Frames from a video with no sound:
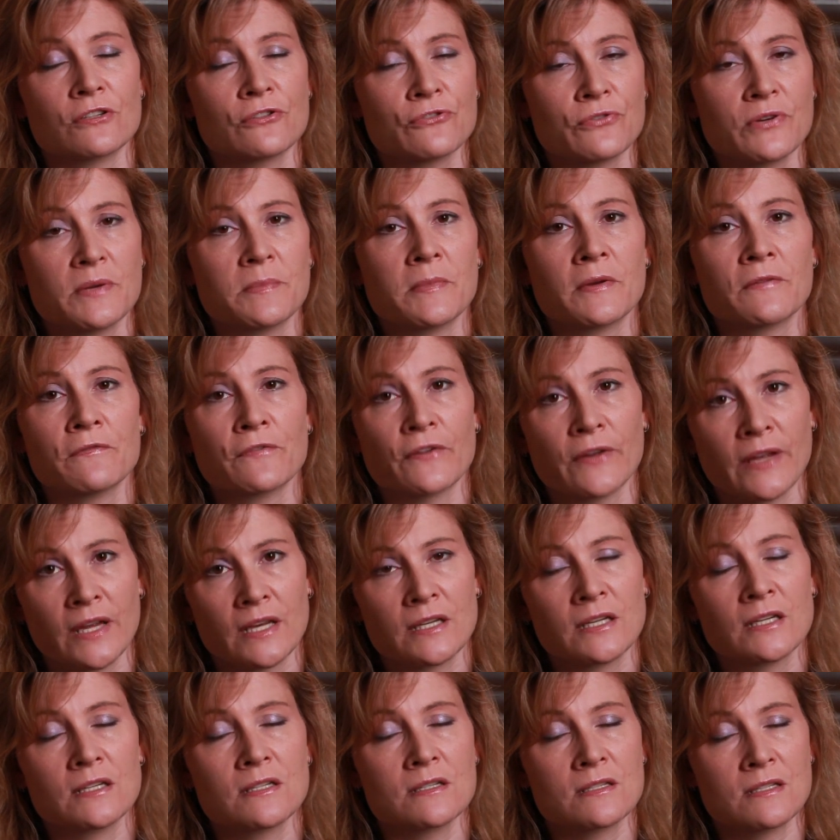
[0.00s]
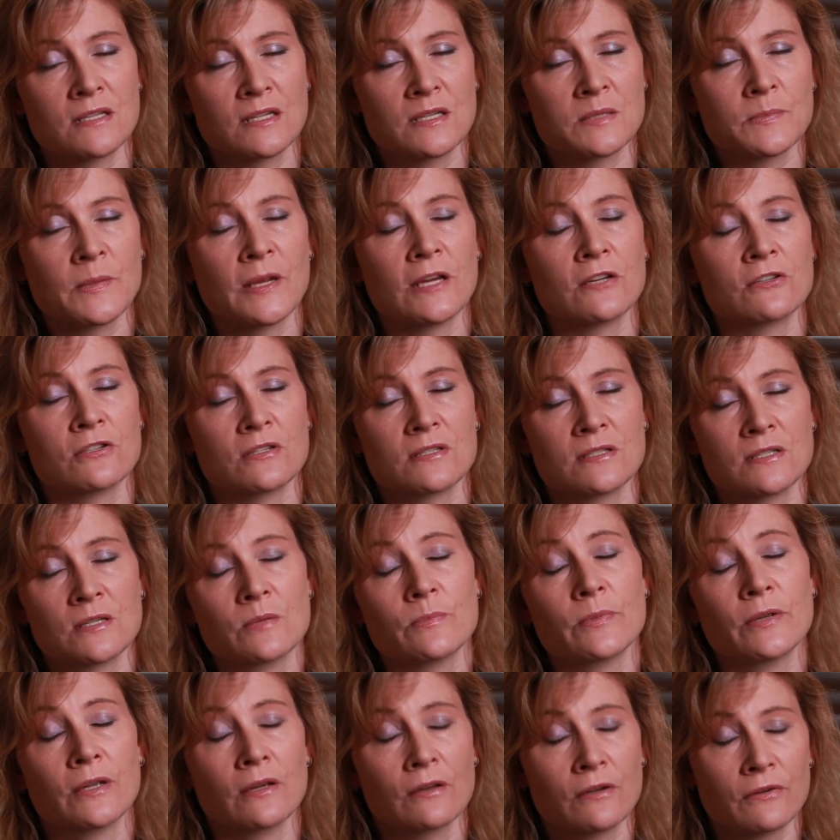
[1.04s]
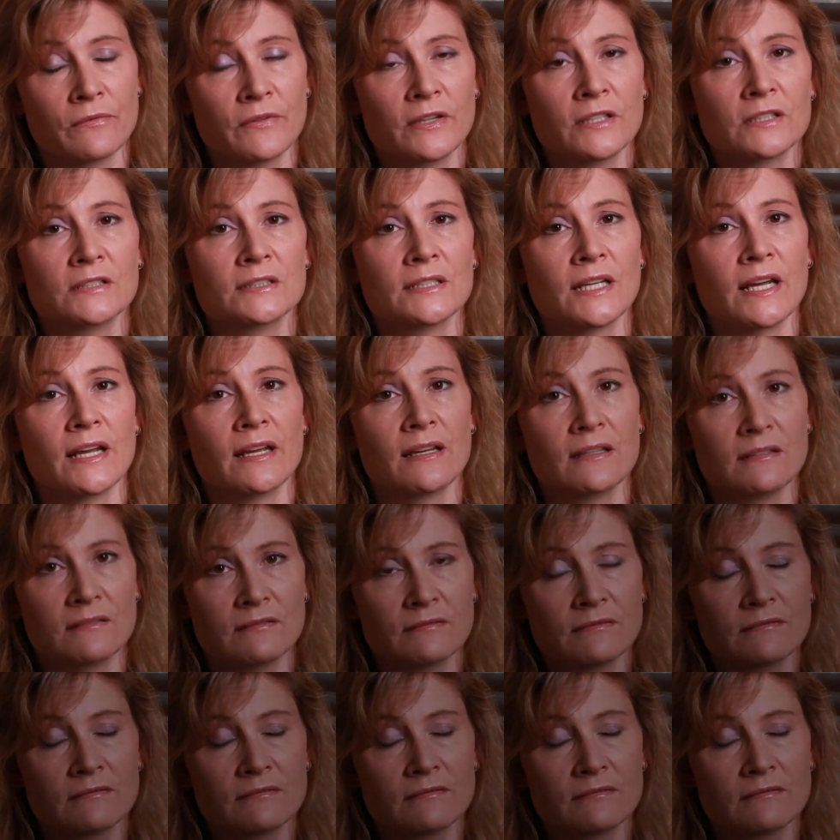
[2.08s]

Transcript: treatment for kidney disease patients to be on a renal diet.